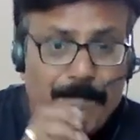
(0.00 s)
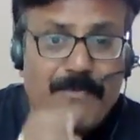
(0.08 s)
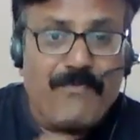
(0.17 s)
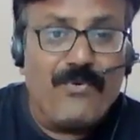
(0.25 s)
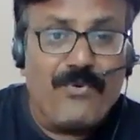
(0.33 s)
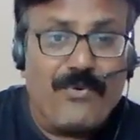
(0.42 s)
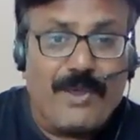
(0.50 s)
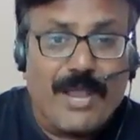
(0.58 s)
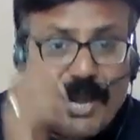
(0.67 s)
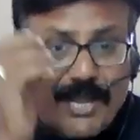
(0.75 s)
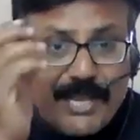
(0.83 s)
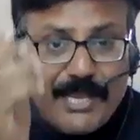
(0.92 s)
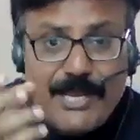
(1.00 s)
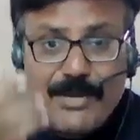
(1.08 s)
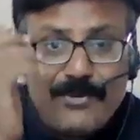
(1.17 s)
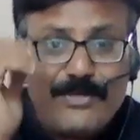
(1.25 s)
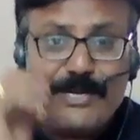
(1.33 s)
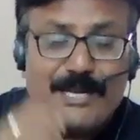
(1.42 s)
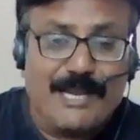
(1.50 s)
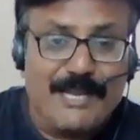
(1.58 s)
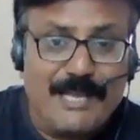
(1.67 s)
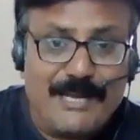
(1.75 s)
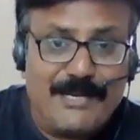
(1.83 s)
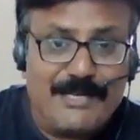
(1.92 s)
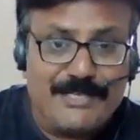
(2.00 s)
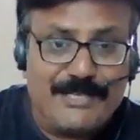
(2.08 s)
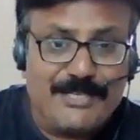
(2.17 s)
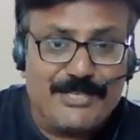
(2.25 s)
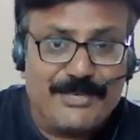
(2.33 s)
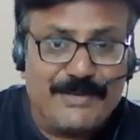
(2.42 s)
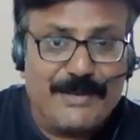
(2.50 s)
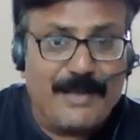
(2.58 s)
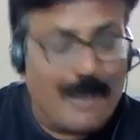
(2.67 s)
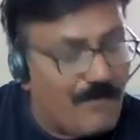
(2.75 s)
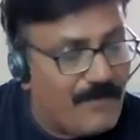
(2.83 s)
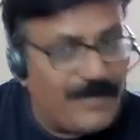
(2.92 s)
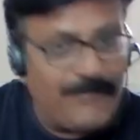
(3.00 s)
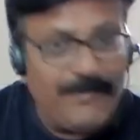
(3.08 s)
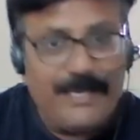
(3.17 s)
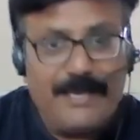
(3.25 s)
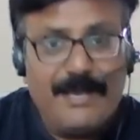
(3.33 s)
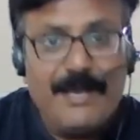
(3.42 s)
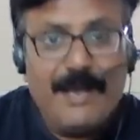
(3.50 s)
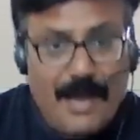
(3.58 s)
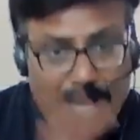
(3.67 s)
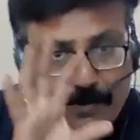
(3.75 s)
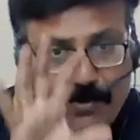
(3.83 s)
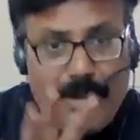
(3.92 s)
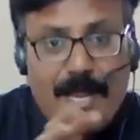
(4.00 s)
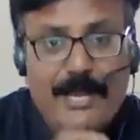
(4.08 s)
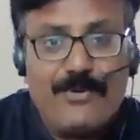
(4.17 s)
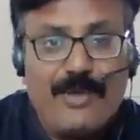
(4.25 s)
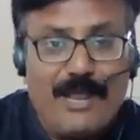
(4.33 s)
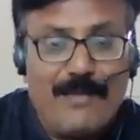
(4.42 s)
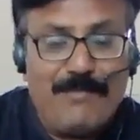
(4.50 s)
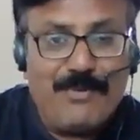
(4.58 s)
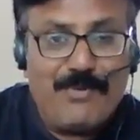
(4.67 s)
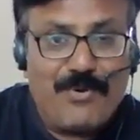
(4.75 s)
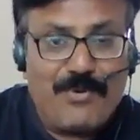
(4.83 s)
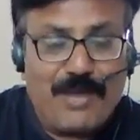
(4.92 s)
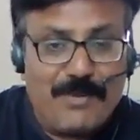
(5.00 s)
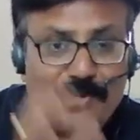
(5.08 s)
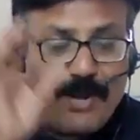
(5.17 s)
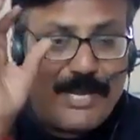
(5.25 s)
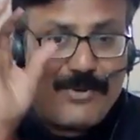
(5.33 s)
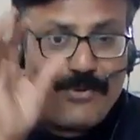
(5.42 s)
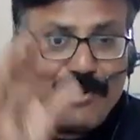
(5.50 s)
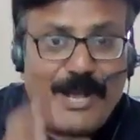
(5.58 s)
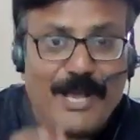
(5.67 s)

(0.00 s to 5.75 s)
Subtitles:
before getting into the technical discussion. Come with me. I would like to help you out. I would like to